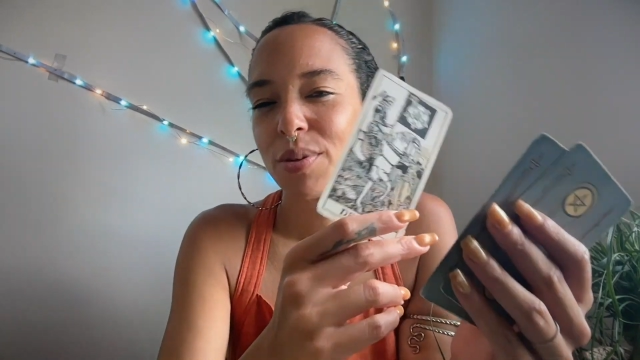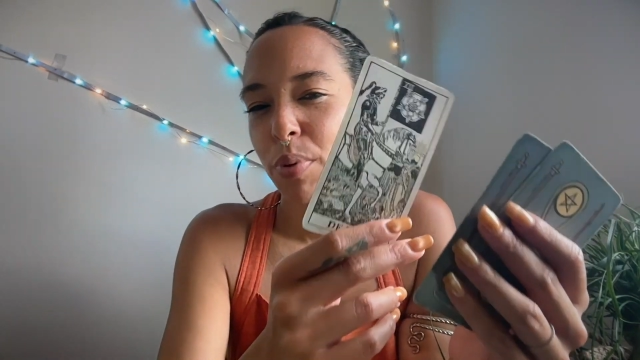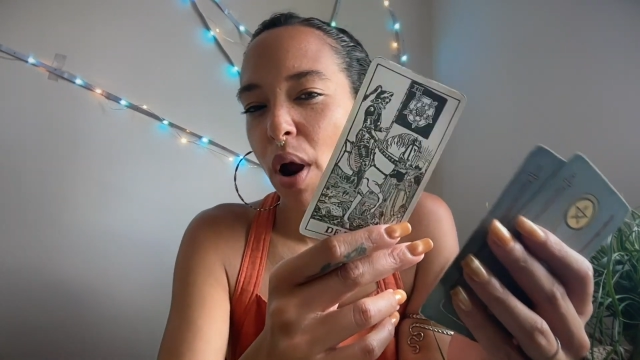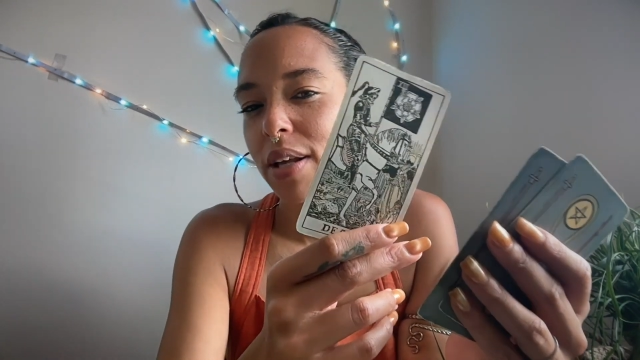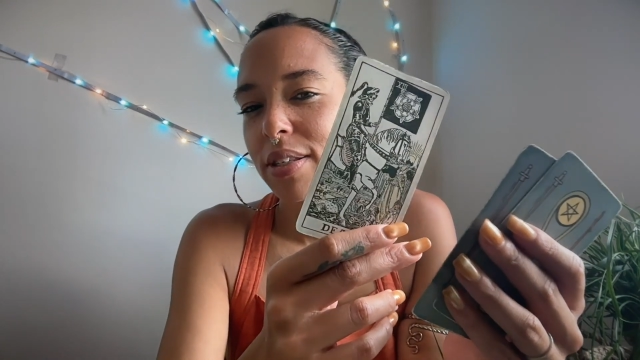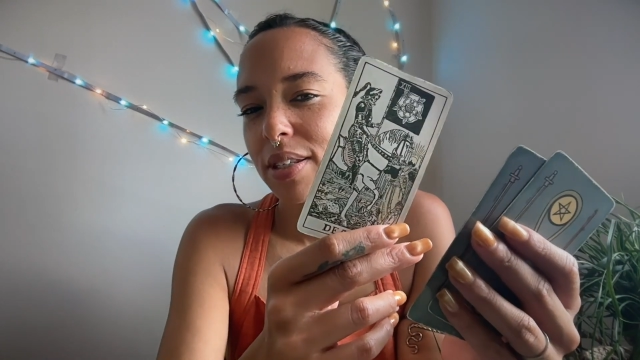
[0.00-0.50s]

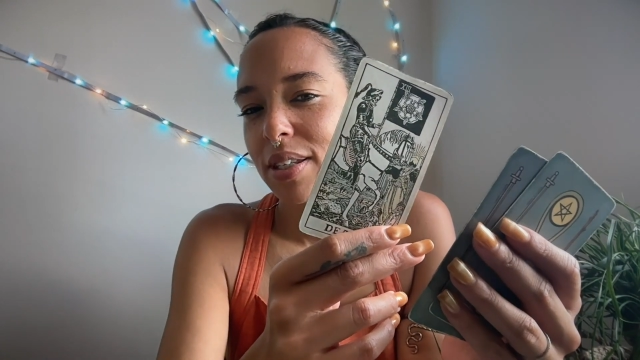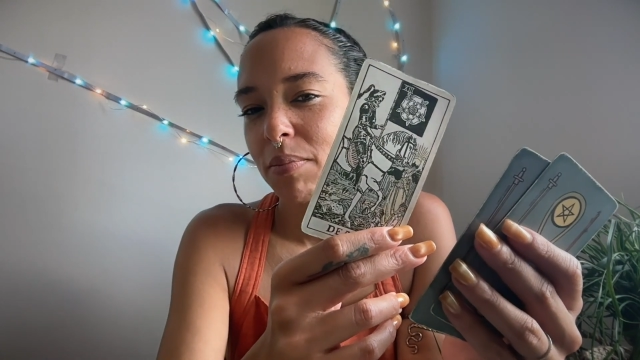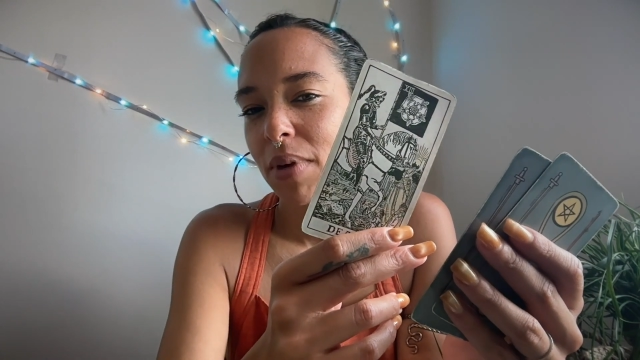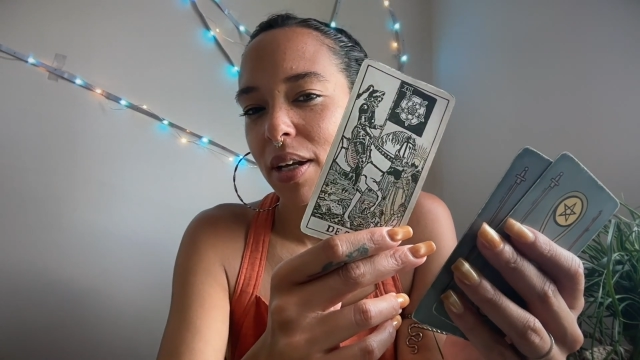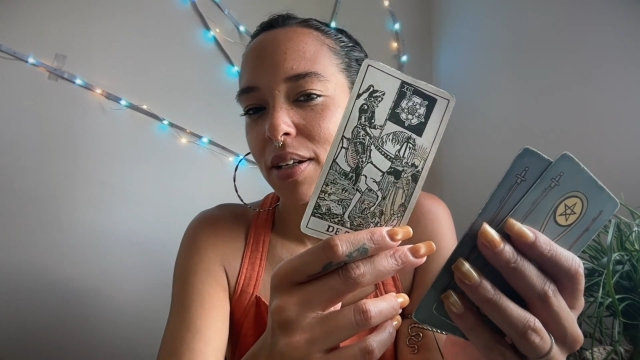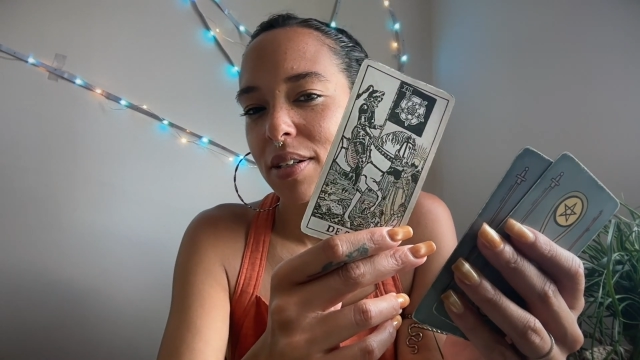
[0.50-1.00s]
processing
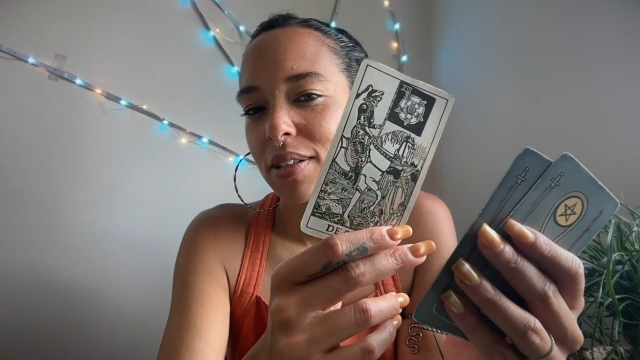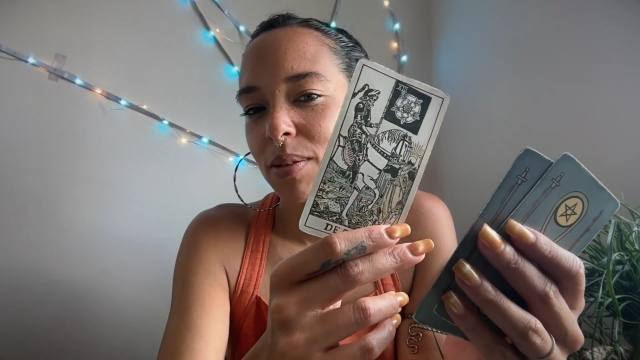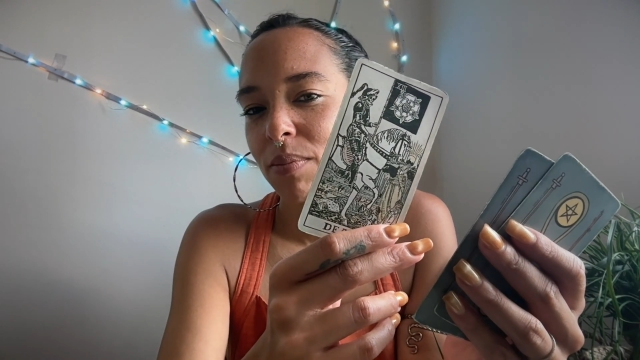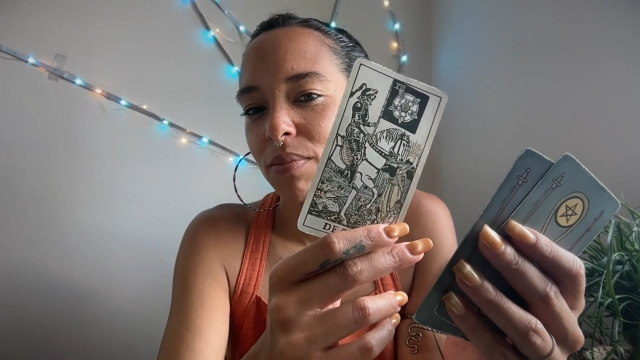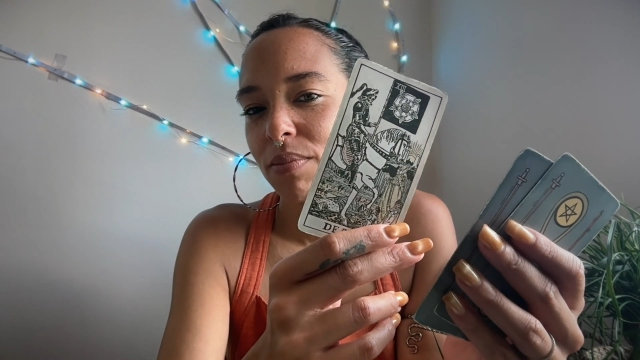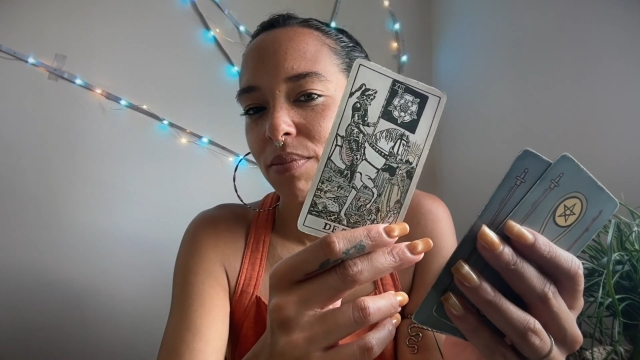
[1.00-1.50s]

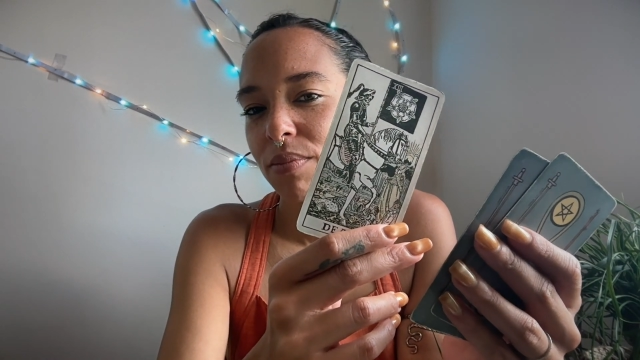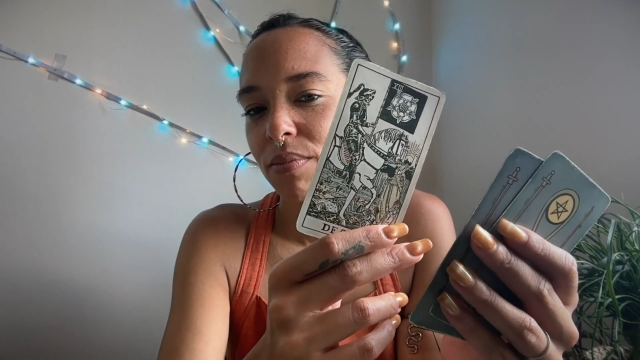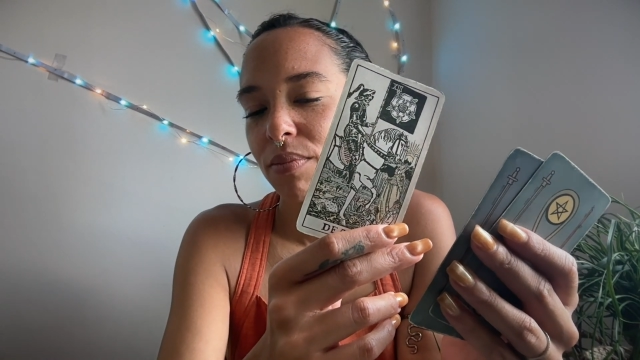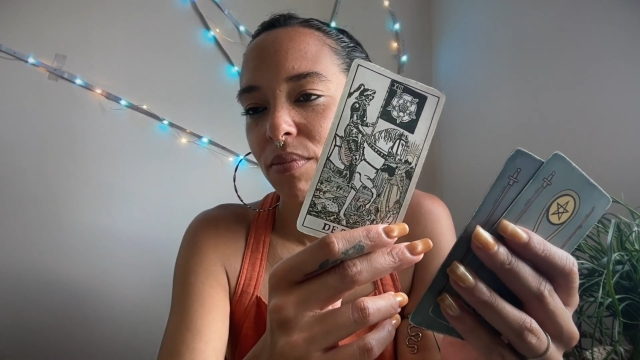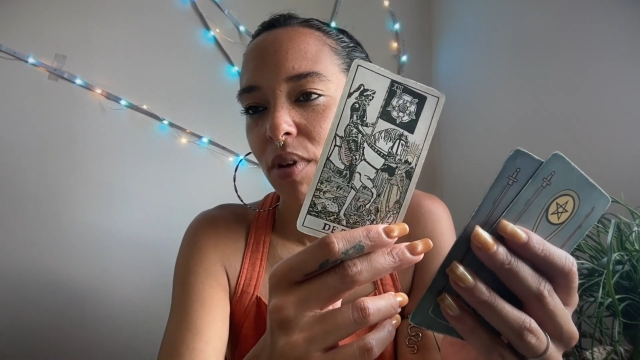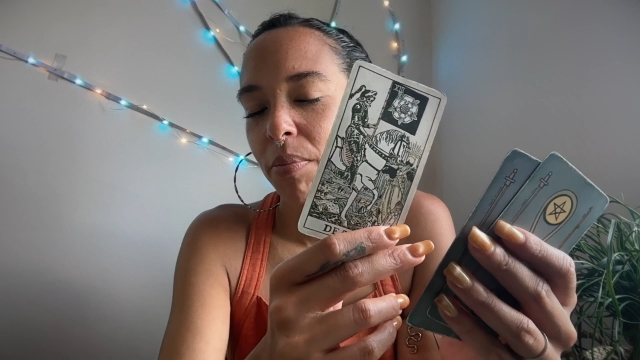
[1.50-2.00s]
mechanism
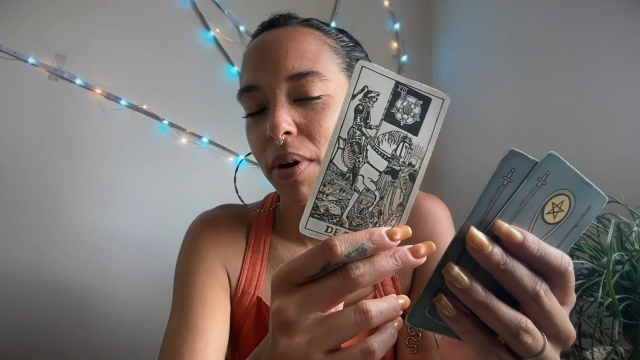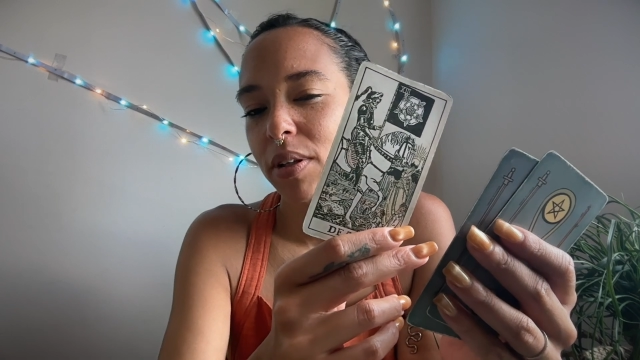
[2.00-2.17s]
about